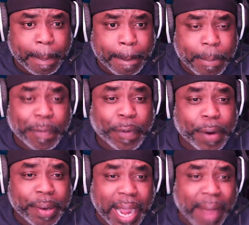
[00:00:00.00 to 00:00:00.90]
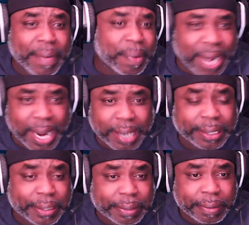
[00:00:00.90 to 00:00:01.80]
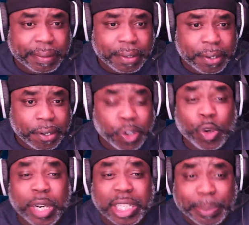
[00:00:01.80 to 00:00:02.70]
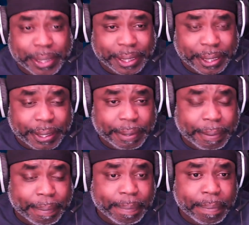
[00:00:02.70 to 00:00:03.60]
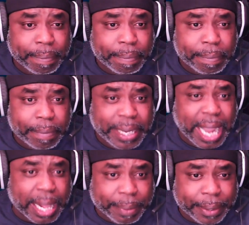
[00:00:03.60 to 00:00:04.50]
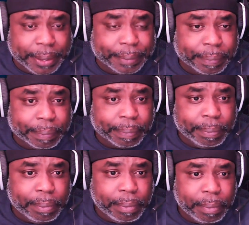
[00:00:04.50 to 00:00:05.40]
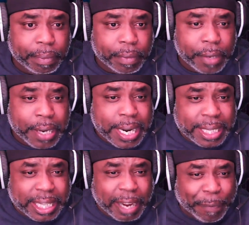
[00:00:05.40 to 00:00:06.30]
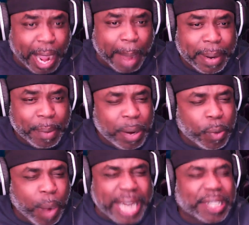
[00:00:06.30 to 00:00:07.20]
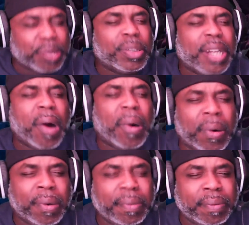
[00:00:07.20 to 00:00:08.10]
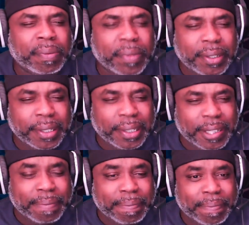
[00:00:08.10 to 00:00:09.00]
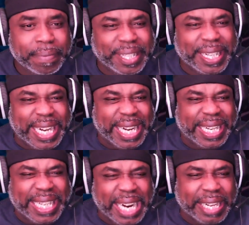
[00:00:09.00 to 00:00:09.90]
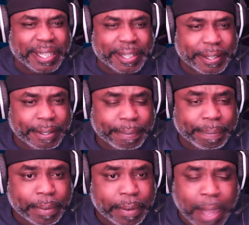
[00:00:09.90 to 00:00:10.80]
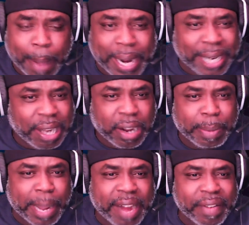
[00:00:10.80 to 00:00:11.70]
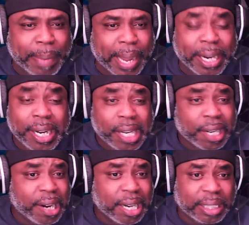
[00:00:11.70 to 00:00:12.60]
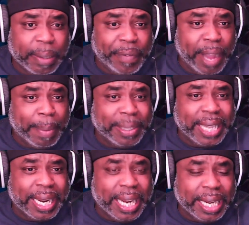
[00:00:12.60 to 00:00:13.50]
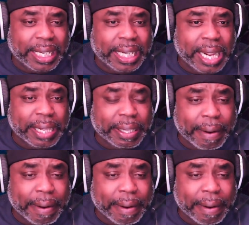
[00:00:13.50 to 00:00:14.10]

before you have your next Christmas gathering. See, family, we wait too long to get together. I'm not talking about everybody, because there are some families that get together.